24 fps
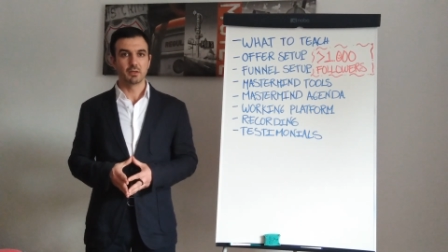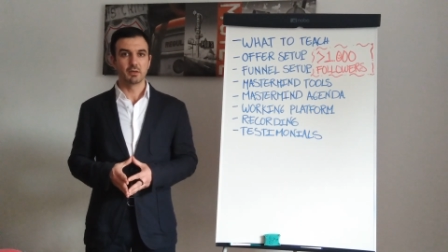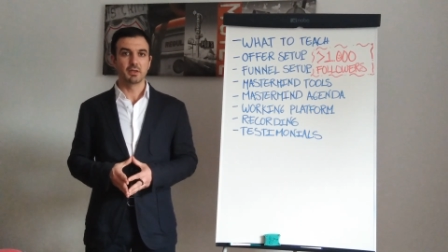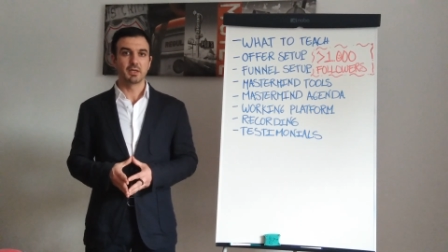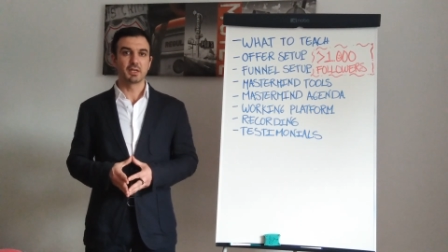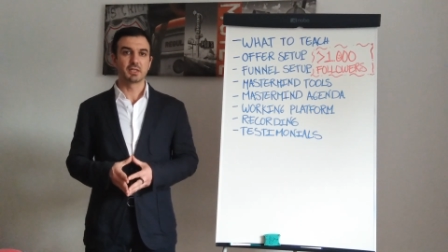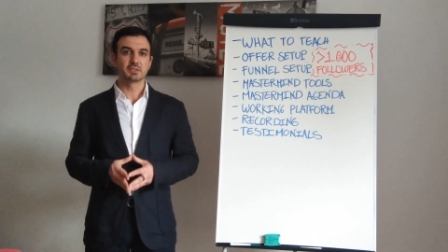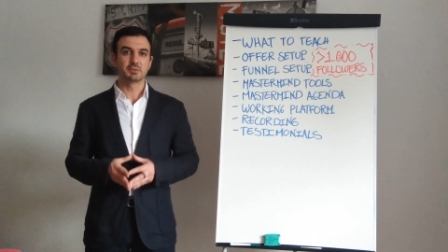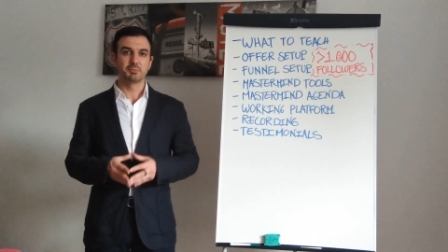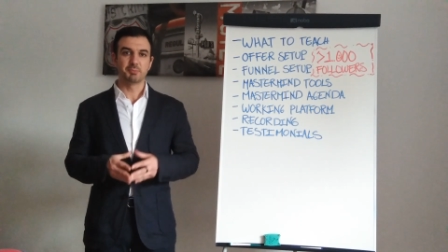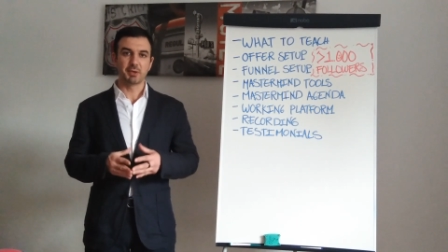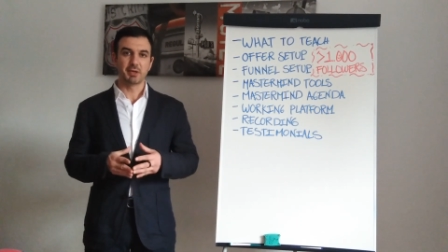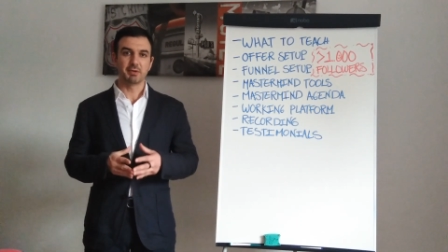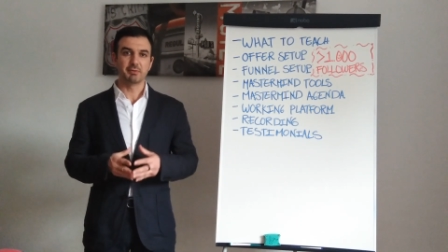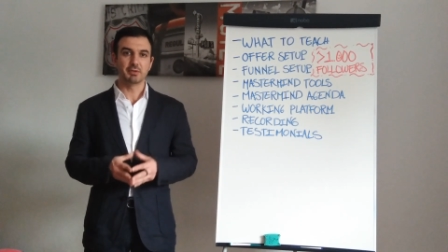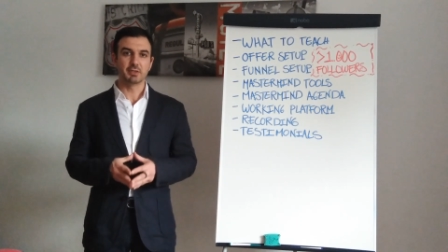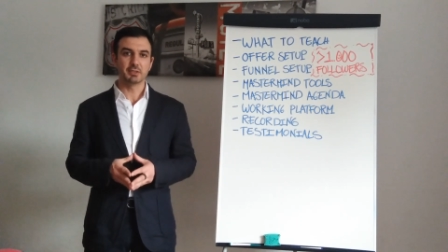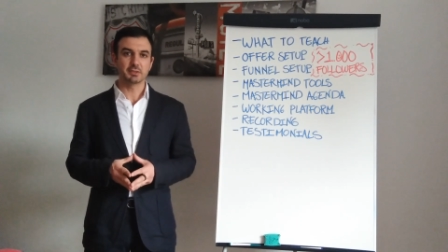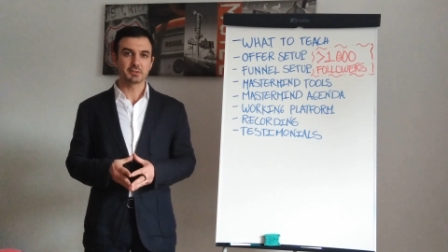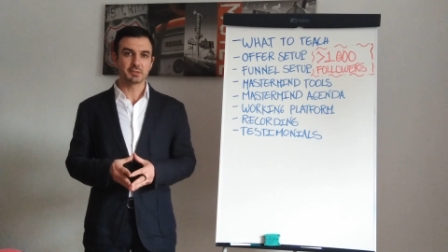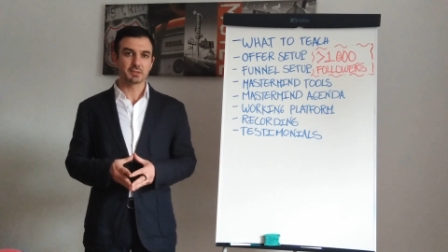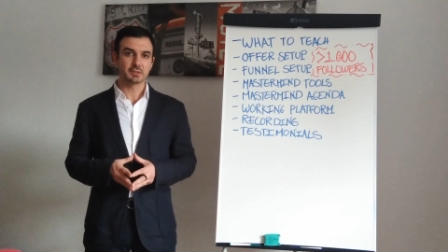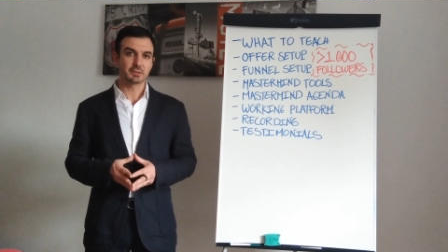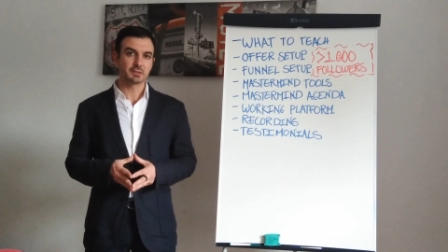
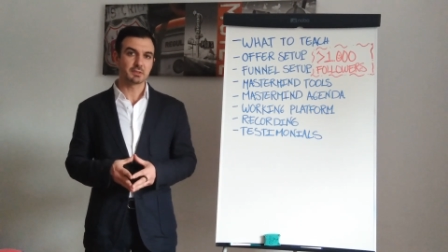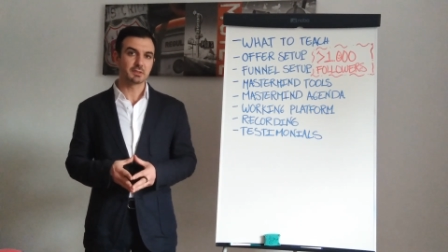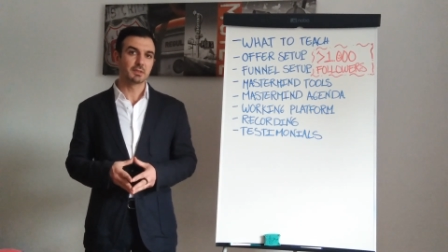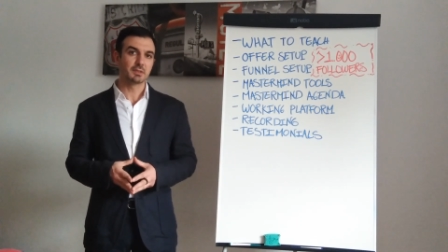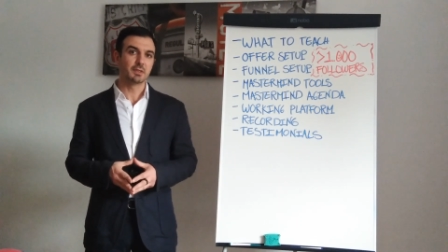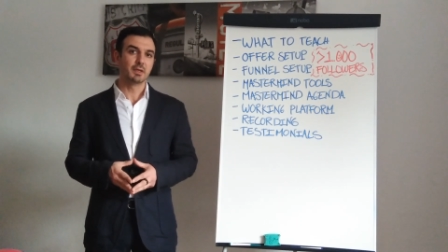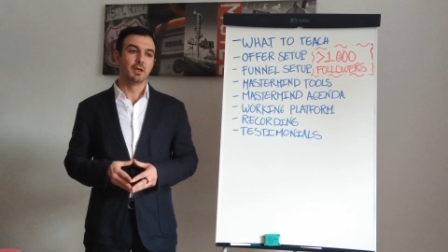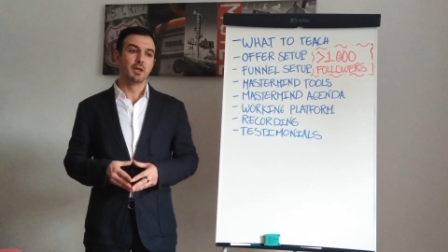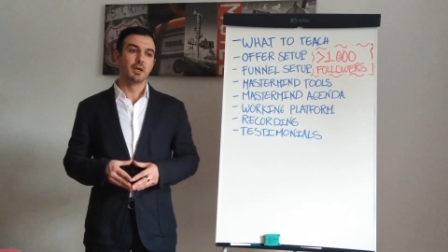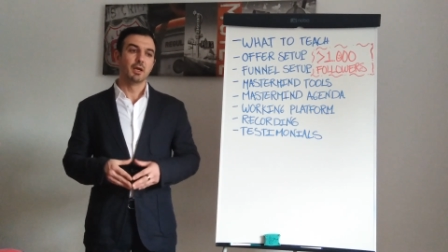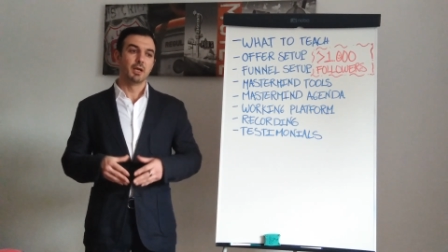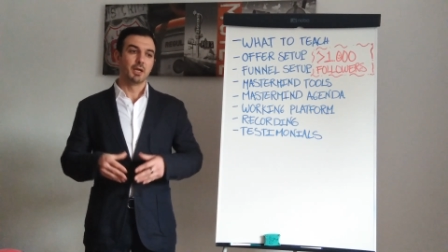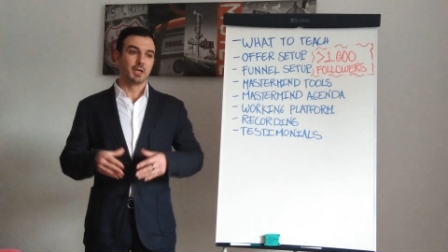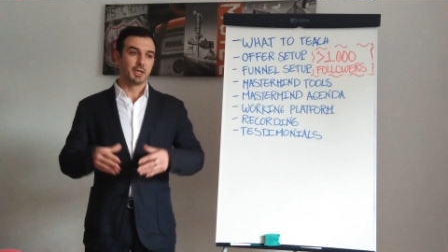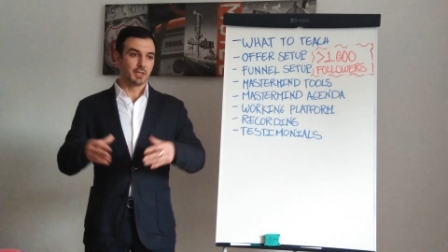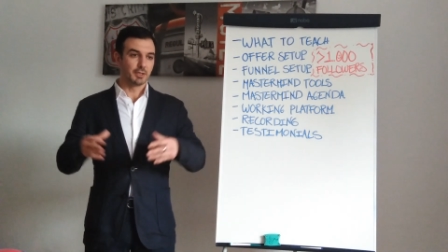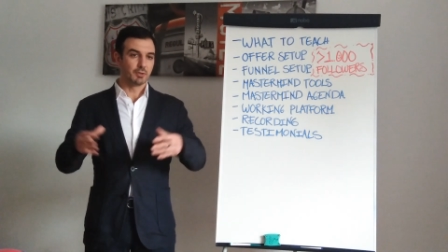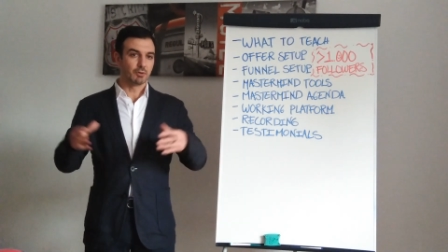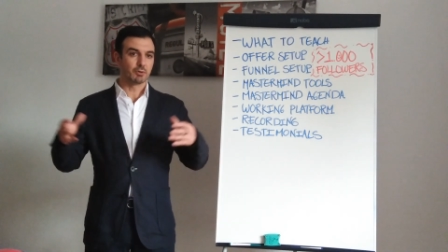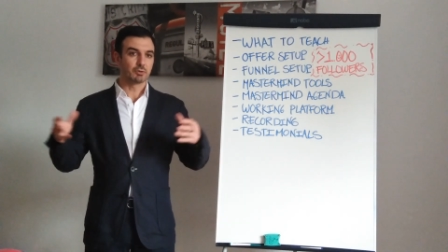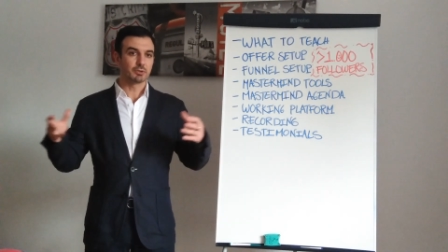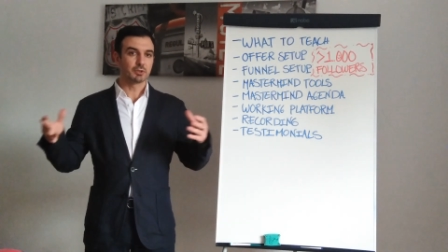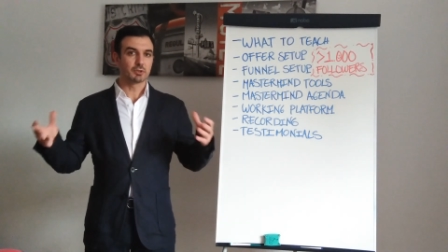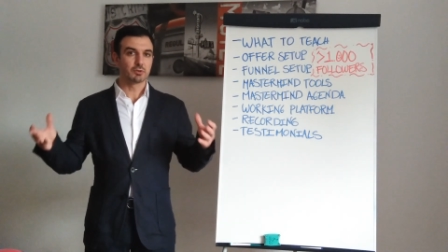experiences in
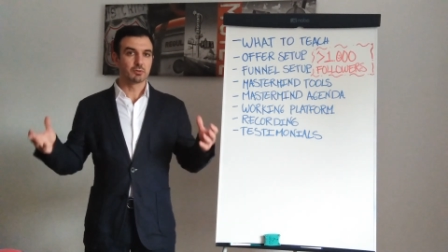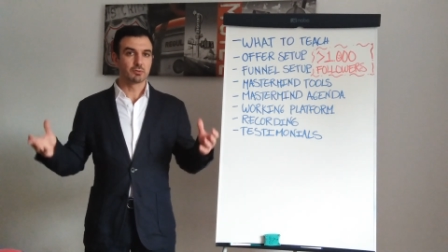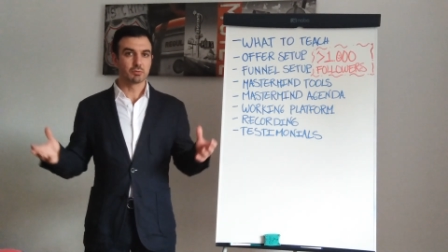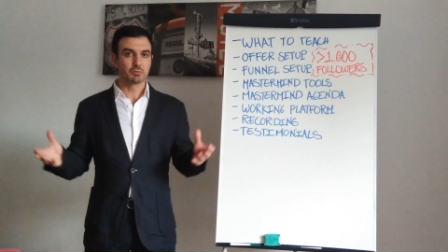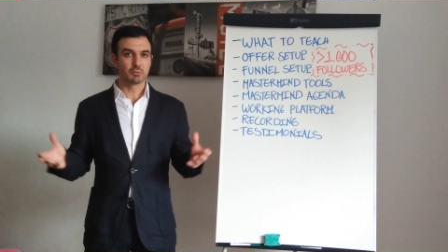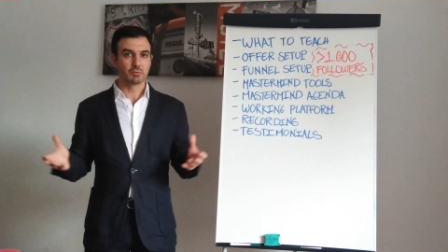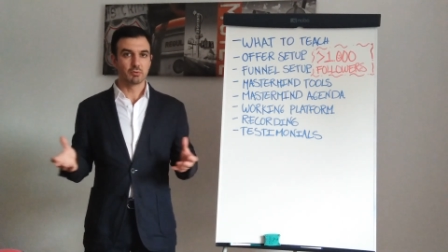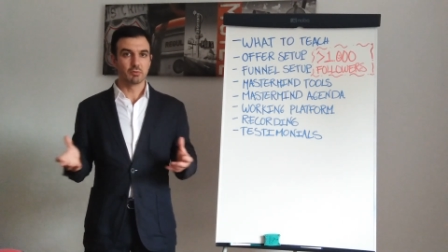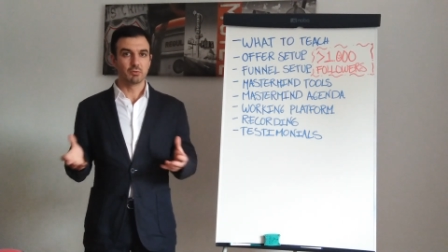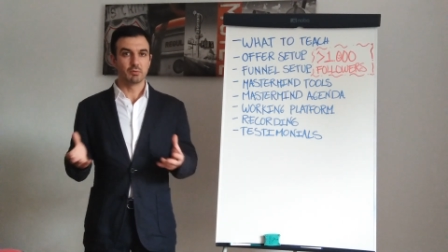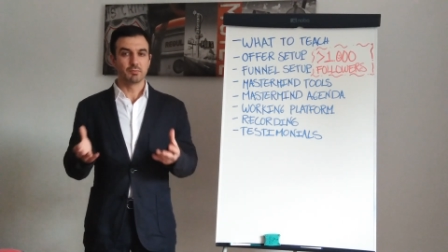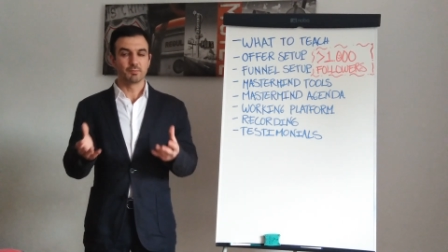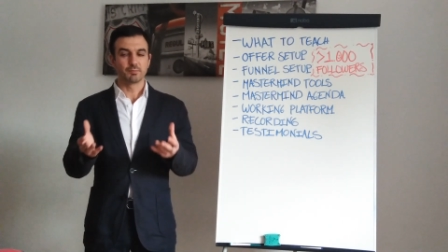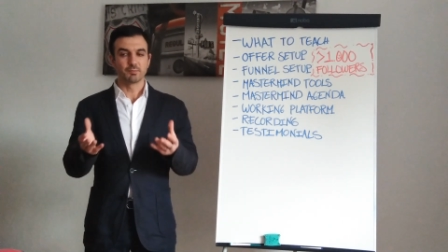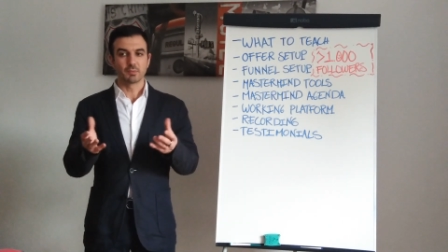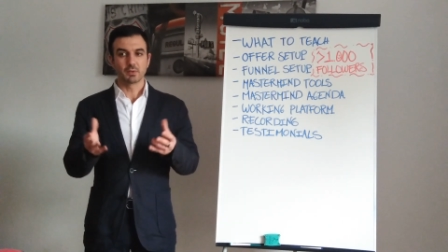order to